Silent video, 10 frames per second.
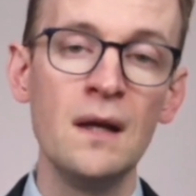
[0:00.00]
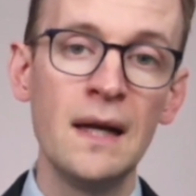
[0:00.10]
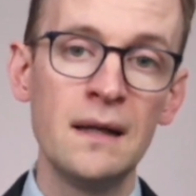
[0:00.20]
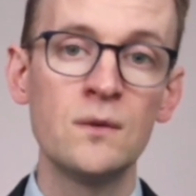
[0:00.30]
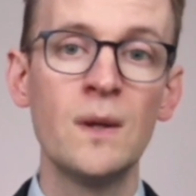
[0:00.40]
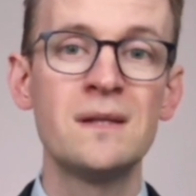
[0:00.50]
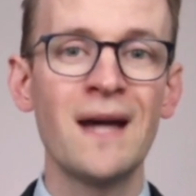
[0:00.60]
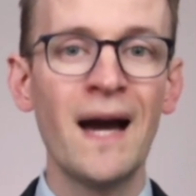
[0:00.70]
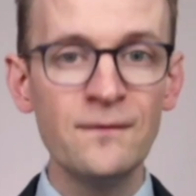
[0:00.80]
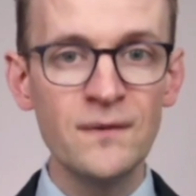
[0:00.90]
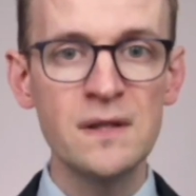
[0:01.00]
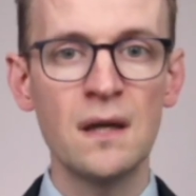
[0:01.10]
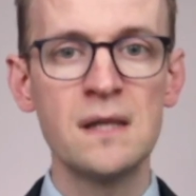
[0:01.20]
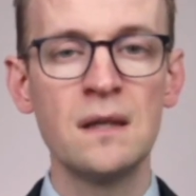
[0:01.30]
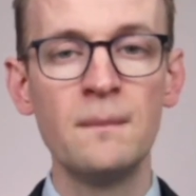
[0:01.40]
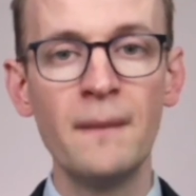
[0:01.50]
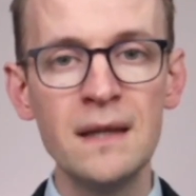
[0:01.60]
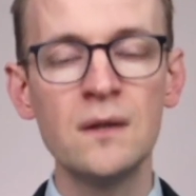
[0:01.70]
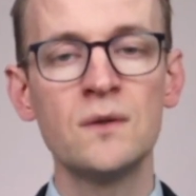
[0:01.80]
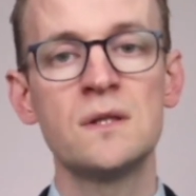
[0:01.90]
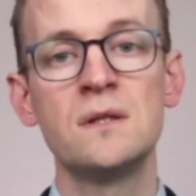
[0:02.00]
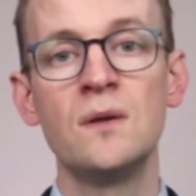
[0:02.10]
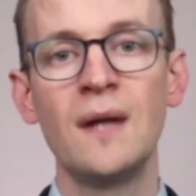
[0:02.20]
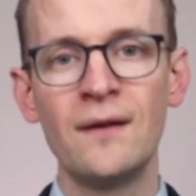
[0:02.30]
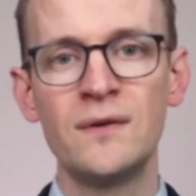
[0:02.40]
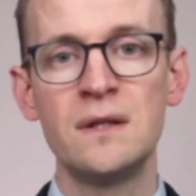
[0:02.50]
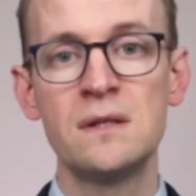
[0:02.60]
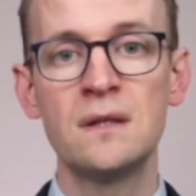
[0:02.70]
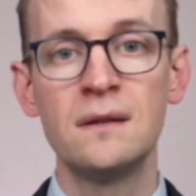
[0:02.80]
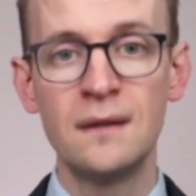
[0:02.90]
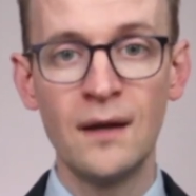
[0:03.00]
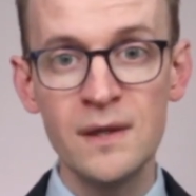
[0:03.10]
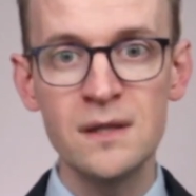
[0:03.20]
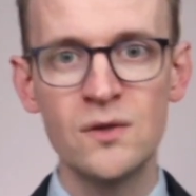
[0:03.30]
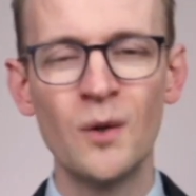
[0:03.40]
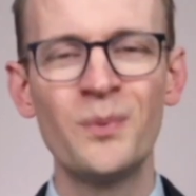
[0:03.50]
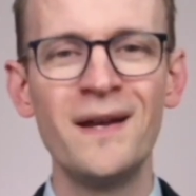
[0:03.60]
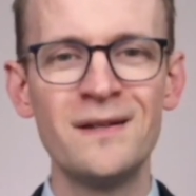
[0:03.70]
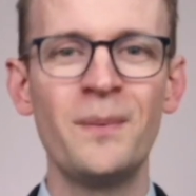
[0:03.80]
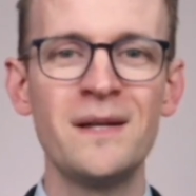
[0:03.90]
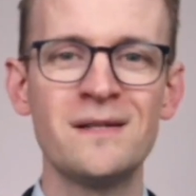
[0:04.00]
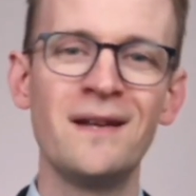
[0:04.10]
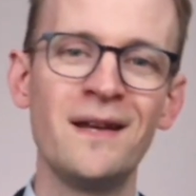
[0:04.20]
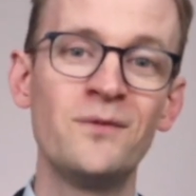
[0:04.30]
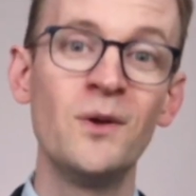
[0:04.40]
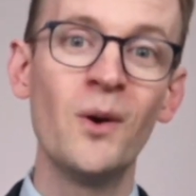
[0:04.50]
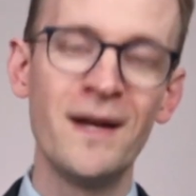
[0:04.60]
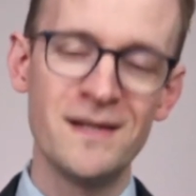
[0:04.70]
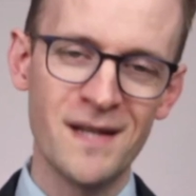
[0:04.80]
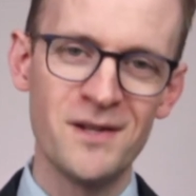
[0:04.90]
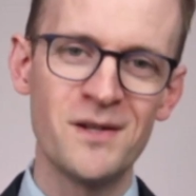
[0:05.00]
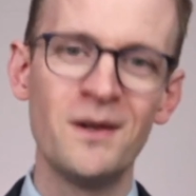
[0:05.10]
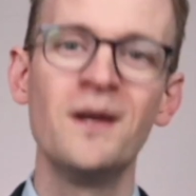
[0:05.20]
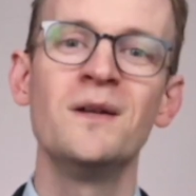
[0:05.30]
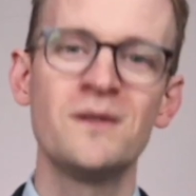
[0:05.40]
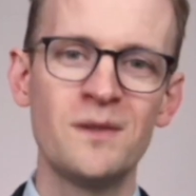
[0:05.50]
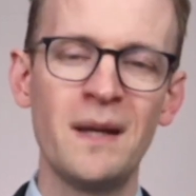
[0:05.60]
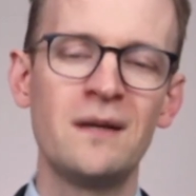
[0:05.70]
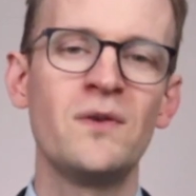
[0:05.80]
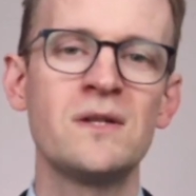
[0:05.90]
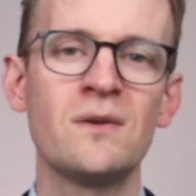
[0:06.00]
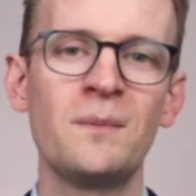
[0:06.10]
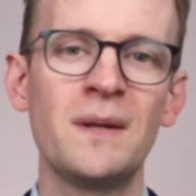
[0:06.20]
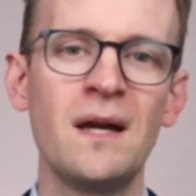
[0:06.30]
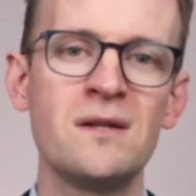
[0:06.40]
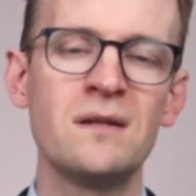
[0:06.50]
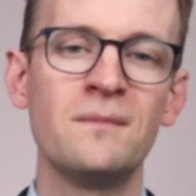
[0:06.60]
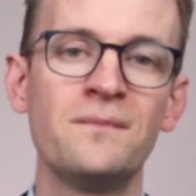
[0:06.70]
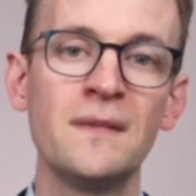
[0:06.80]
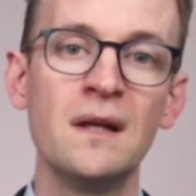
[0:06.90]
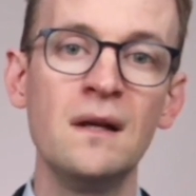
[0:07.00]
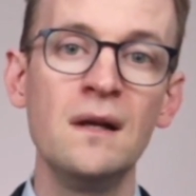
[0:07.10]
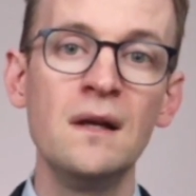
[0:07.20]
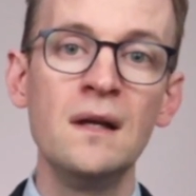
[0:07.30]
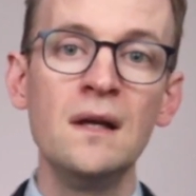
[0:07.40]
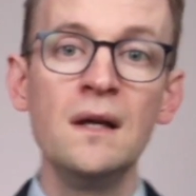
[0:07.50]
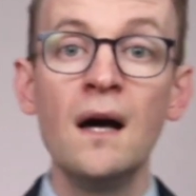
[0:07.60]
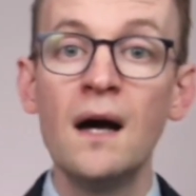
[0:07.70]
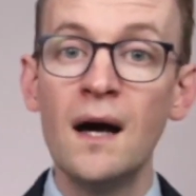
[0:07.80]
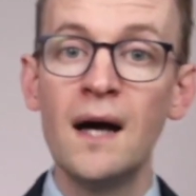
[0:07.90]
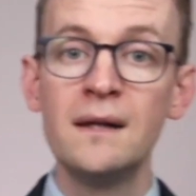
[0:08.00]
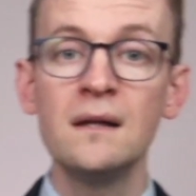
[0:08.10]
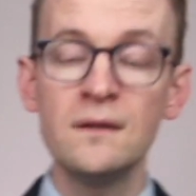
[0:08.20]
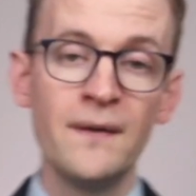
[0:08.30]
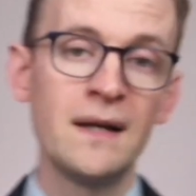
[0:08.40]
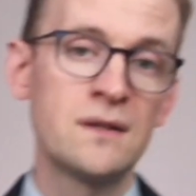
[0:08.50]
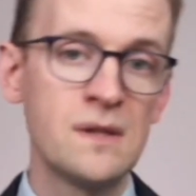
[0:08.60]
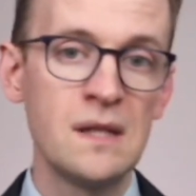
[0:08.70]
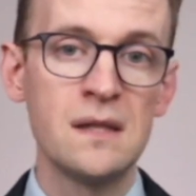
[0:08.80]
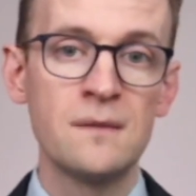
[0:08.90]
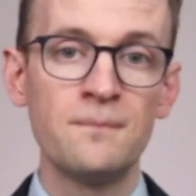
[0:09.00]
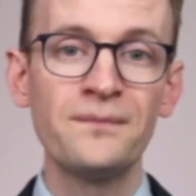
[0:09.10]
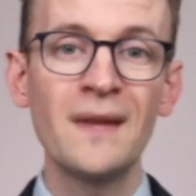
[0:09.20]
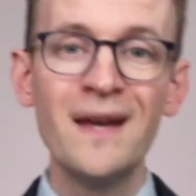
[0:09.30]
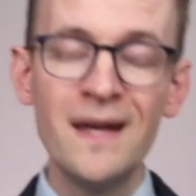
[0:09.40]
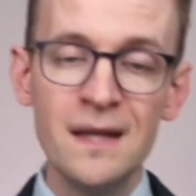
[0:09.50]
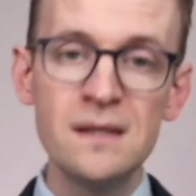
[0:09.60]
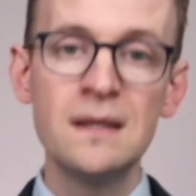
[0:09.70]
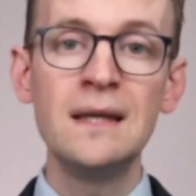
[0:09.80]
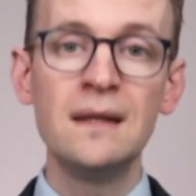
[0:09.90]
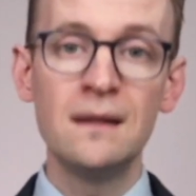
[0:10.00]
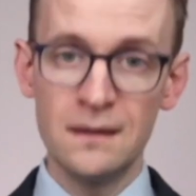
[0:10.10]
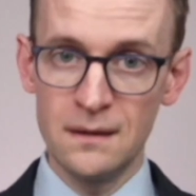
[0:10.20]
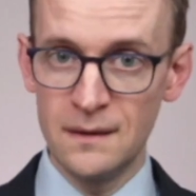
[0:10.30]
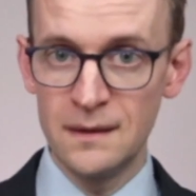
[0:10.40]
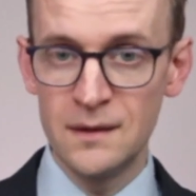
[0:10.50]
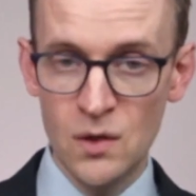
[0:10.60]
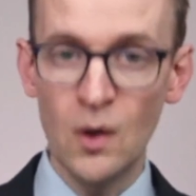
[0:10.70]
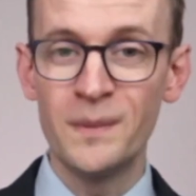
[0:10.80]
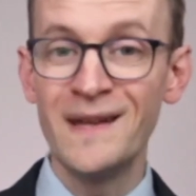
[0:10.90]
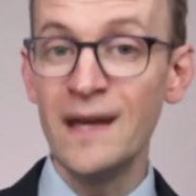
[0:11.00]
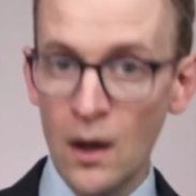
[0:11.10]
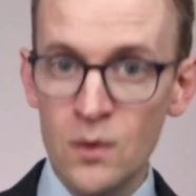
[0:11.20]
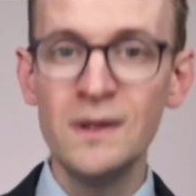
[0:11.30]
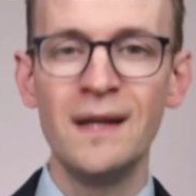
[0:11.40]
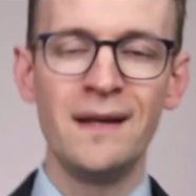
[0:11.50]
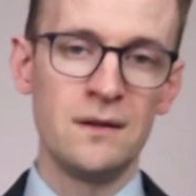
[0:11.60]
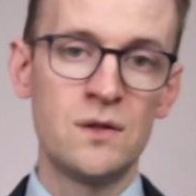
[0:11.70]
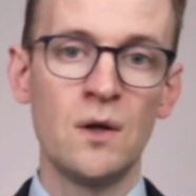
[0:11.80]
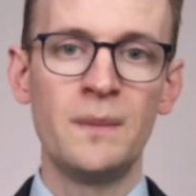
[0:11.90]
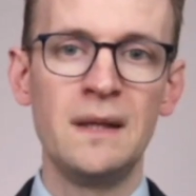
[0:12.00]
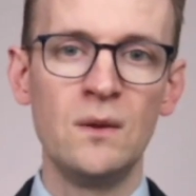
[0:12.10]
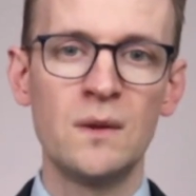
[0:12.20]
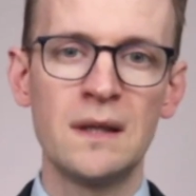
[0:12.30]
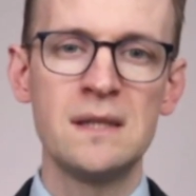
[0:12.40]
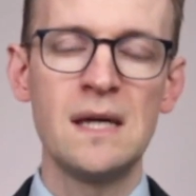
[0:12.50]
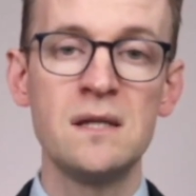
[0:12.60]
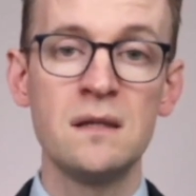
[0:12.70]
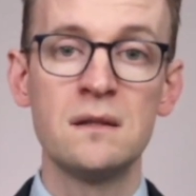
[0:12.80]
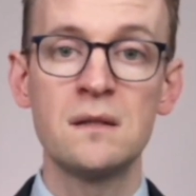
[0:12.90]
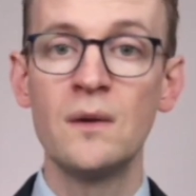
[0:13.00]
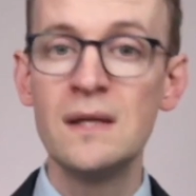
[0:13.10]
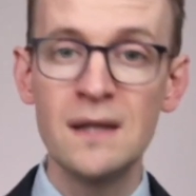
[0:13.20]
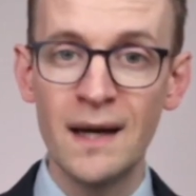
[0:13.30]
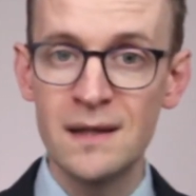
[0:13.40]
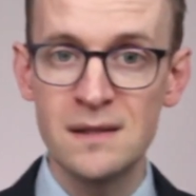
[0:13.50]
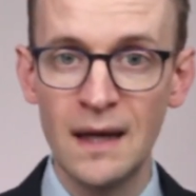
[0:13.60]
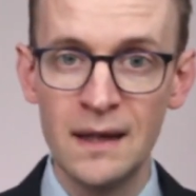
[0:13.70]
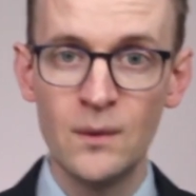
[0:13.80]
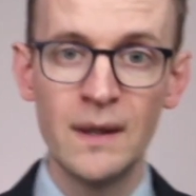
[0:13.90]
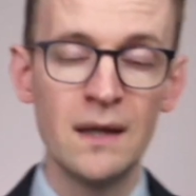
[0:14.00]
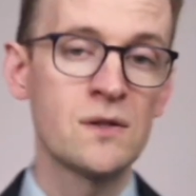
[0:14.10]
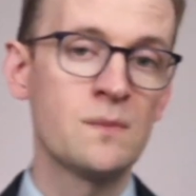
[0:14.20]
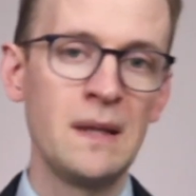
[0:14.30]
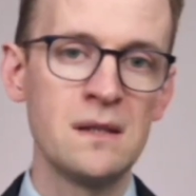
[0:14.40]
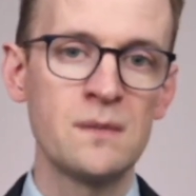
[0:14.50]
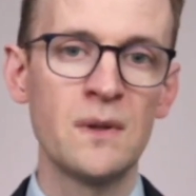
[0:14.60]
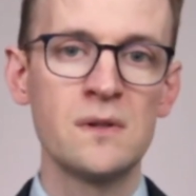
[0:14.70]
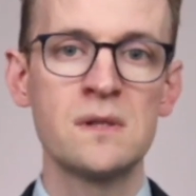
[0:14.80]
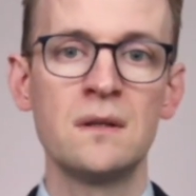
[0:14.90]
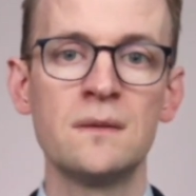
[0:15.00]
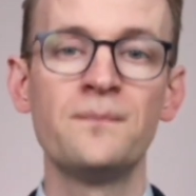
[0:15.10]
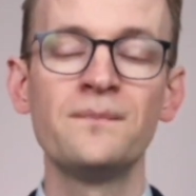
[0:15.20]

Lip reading: In other words, advertising may constitute evidence that there is a job independently of your intention to make a visa application. Another factor is this: is the job the only job in the organisation? So has anyone else been sponsored?